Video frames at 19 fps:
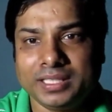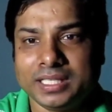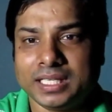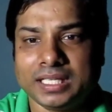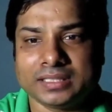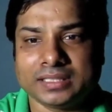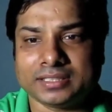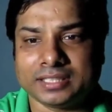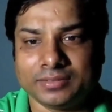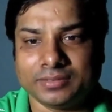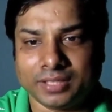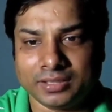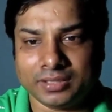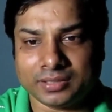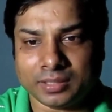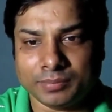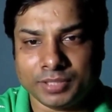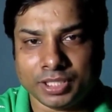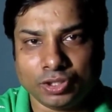there are several
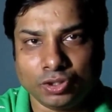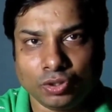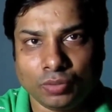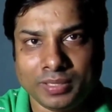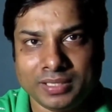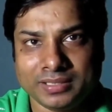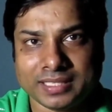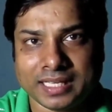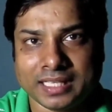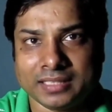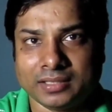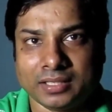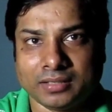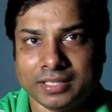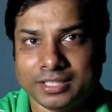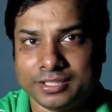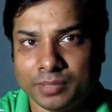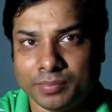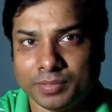subject domains, and the
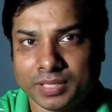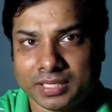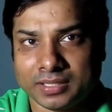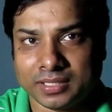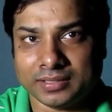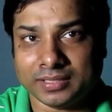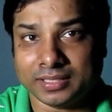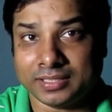retrieved result,